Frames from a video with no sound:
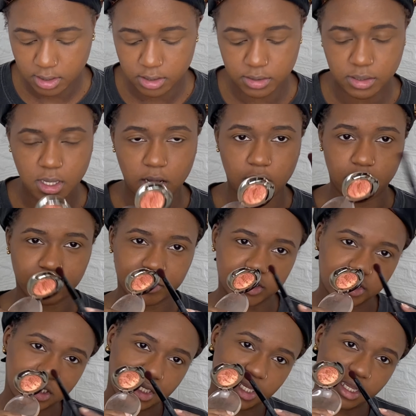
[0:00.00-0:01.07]
The
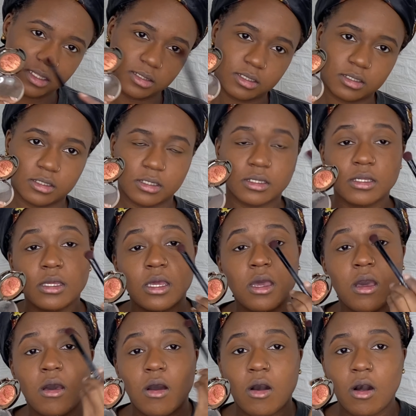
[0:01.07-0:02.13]
orangey and the
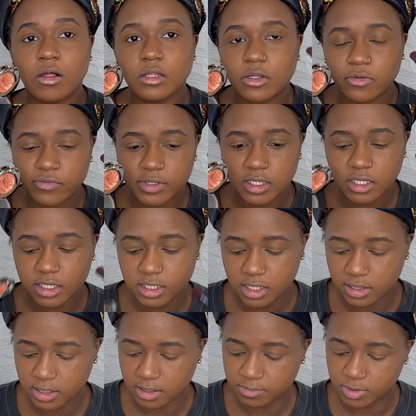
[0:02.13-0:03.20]
all over the lid, and then
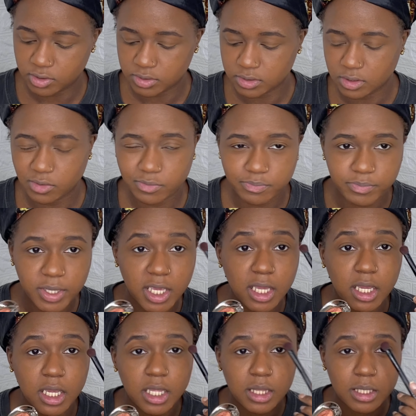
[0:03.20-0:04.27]
I'm going to use a little pink
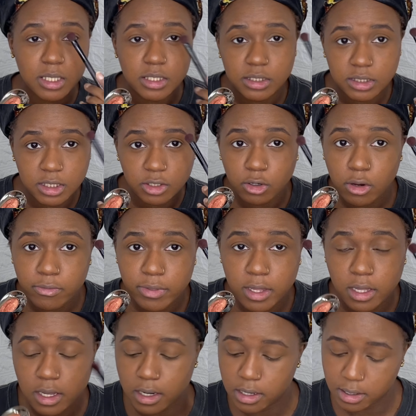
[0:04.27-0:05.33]
in the center of the
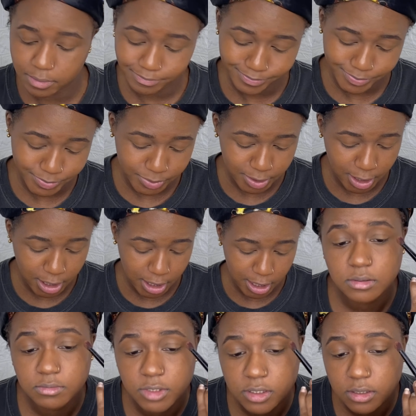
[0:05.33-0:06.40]
lid.
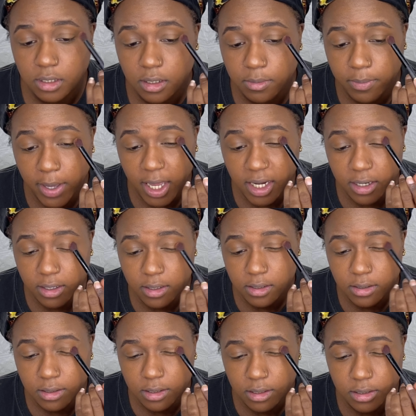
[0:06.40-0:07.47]
I'm just going to pat it
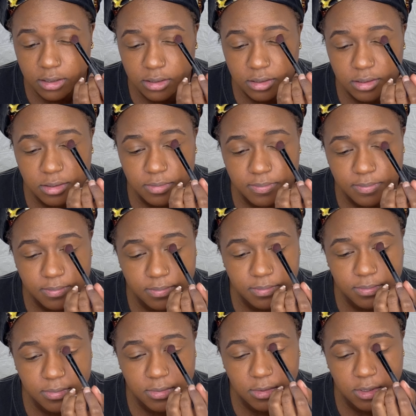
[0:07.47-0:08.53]
because
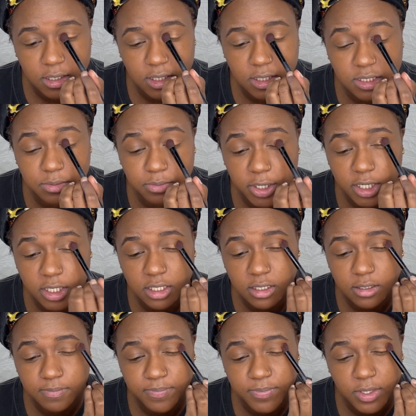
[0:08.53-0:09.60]
it's sparkly.
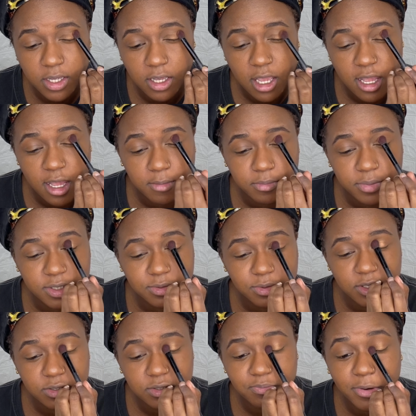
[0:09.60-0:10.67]
But it's one of
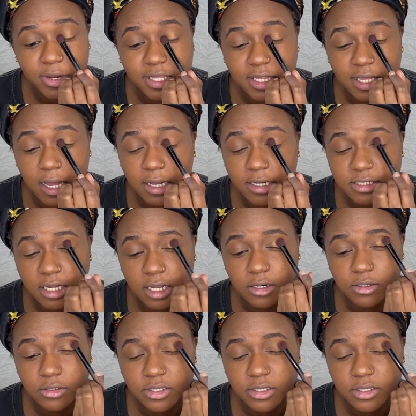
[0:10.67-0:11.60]
those sparkly eyeshadows.